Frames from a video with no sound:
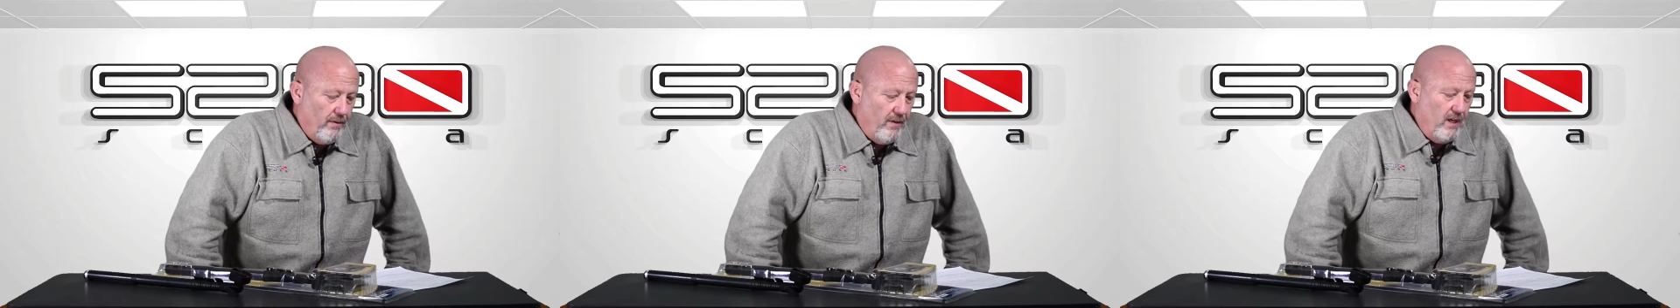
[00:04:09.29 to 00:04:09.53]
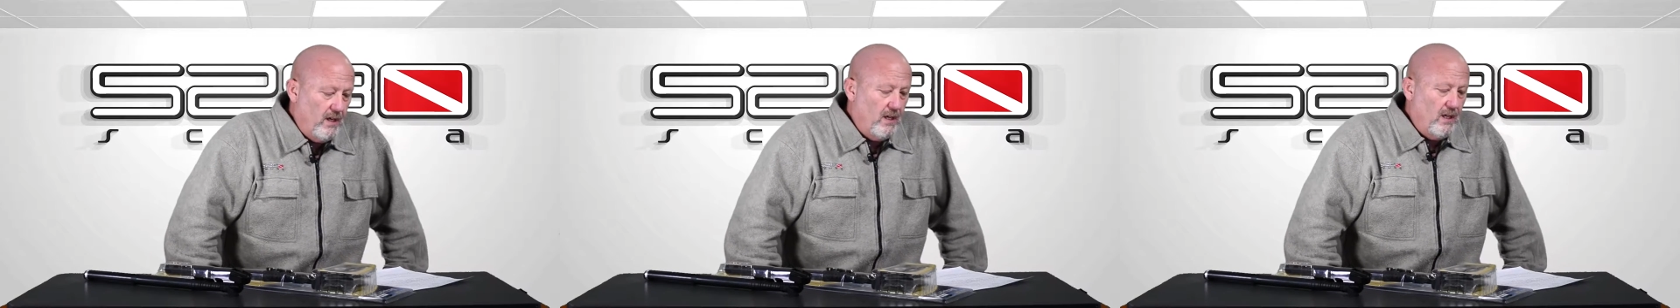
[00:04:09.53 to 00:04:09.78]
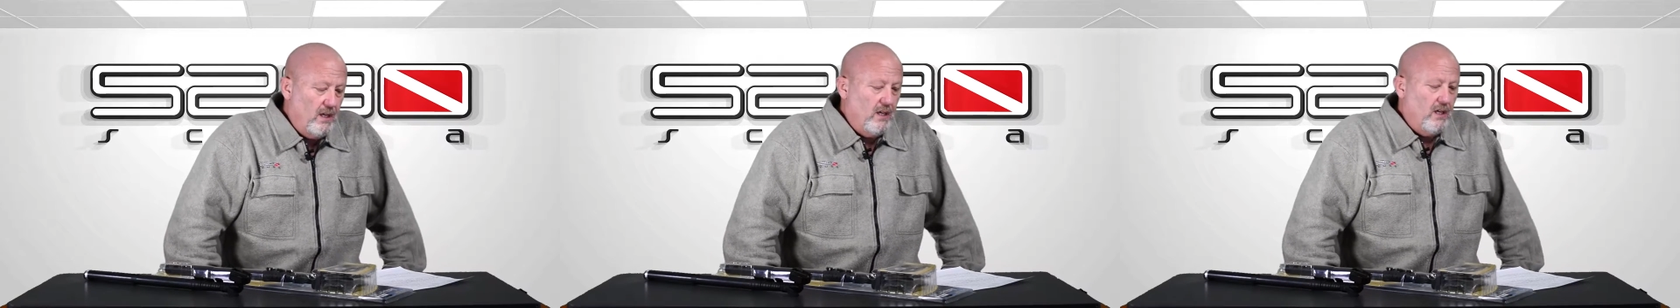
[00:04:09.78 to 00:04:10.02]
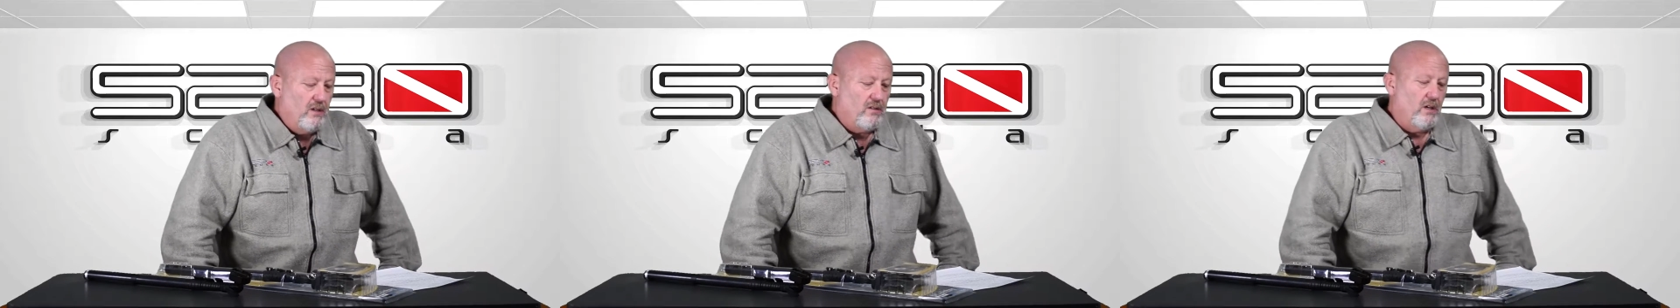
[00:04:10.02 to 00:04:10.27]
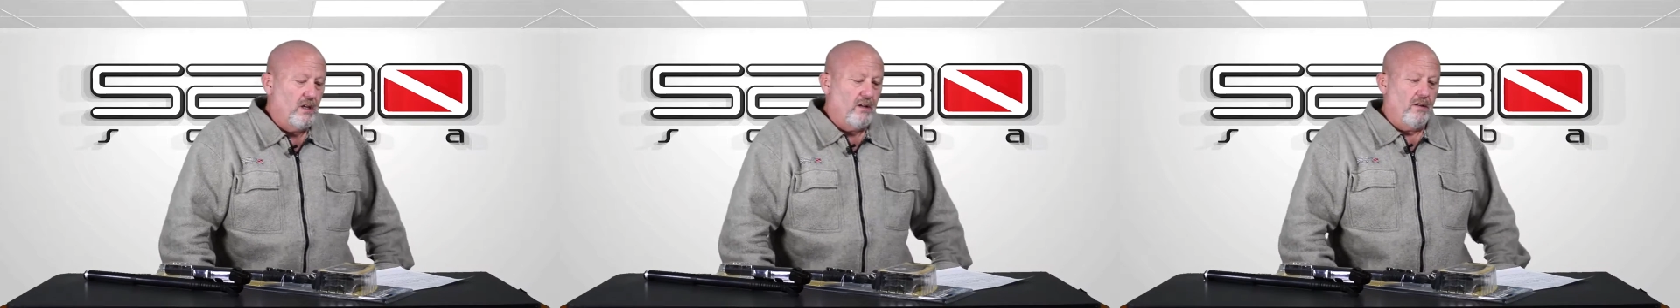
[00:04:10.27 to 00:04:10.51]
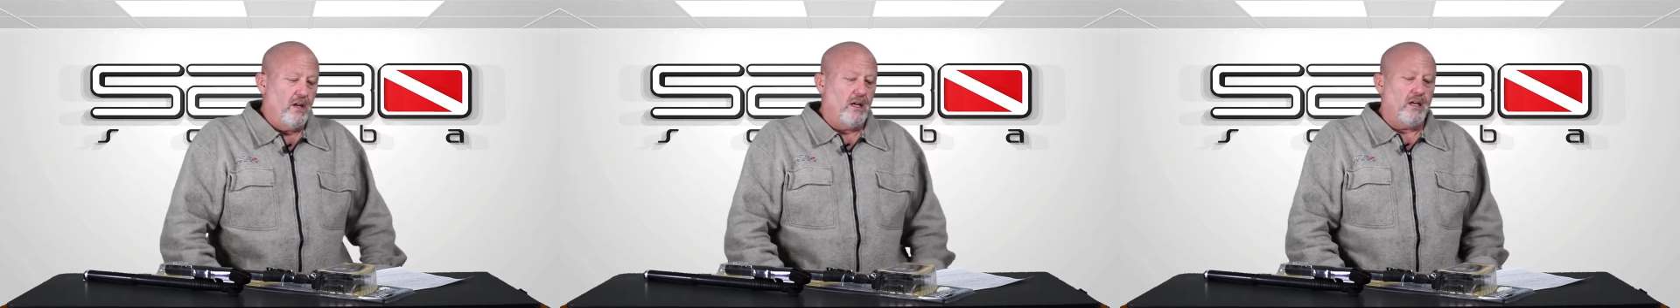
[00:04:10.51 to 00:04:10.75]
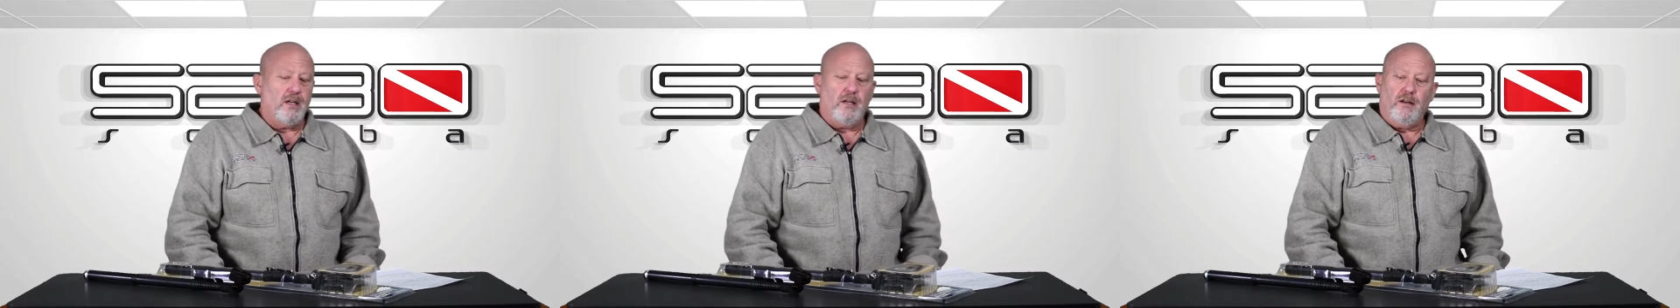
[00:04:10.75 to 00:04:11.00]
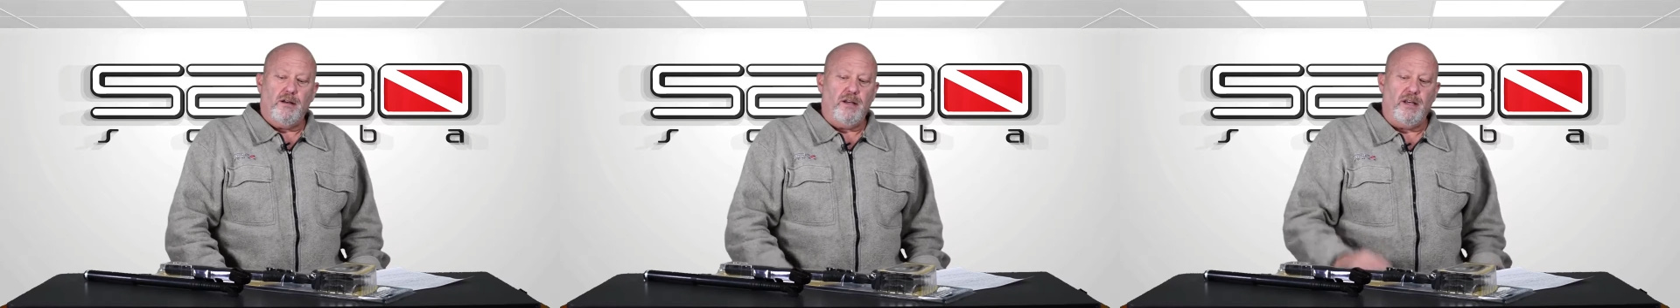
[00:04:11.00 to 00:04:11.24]
the,
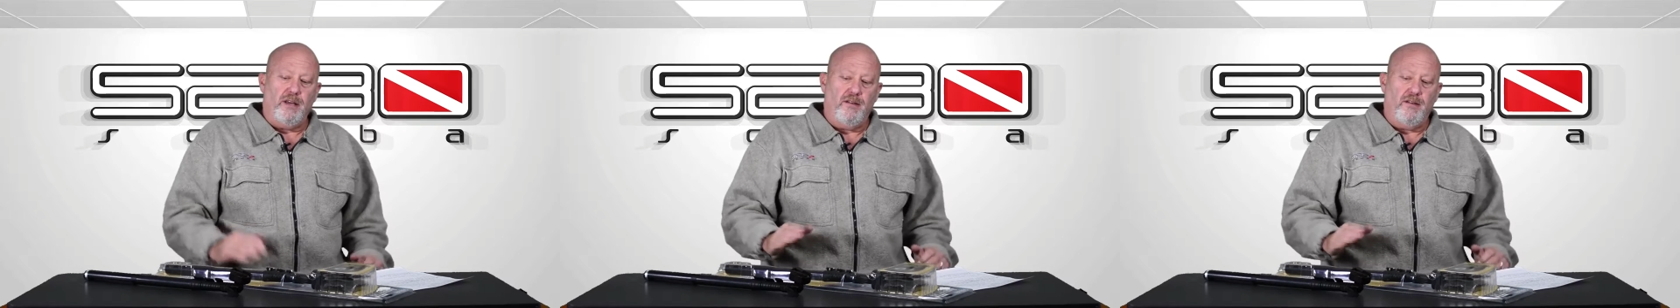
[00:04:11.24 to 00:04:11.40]
uh,